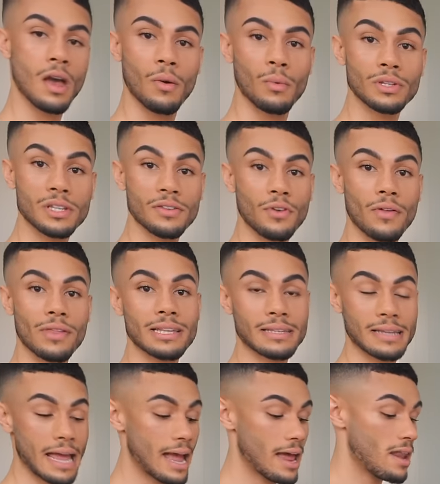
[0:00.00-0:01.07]
Once you've got this
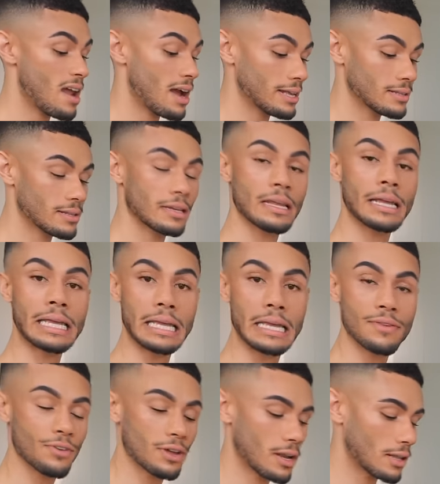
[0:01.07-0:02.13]
layer nice and
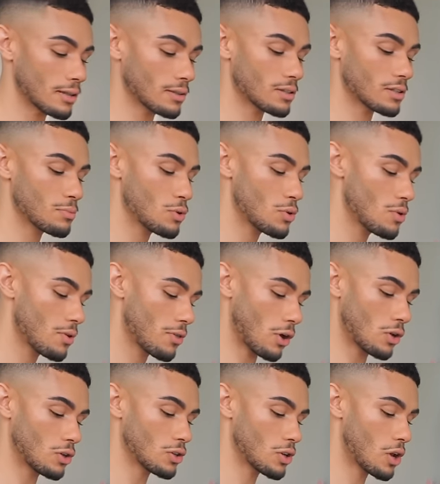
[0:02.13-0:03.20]
even and smooth
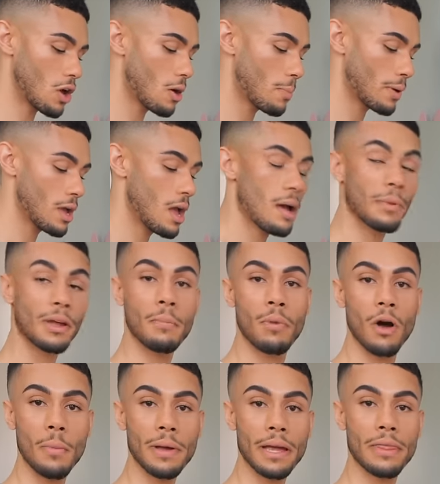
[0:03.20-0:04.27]
on top, I'm gonna
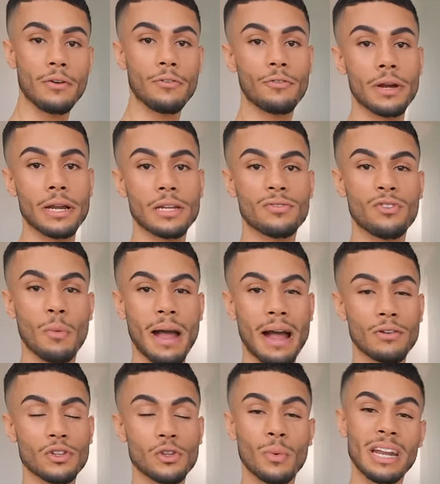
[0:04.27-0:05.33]
pop it in the fridge for
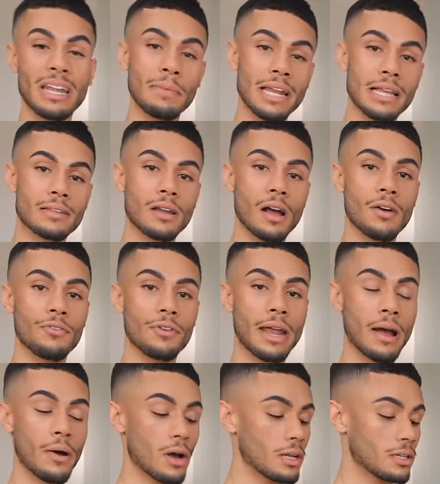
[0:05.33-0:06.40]
about 20 minutes to half an
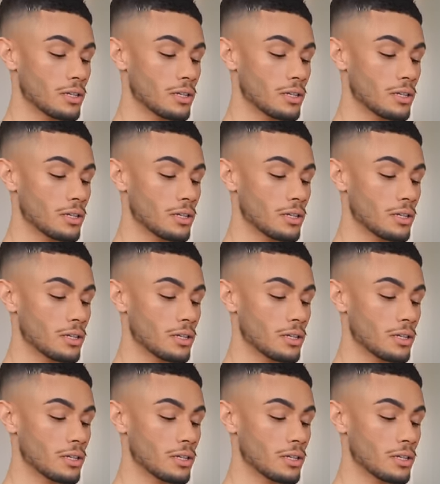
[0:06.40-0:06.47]
hour,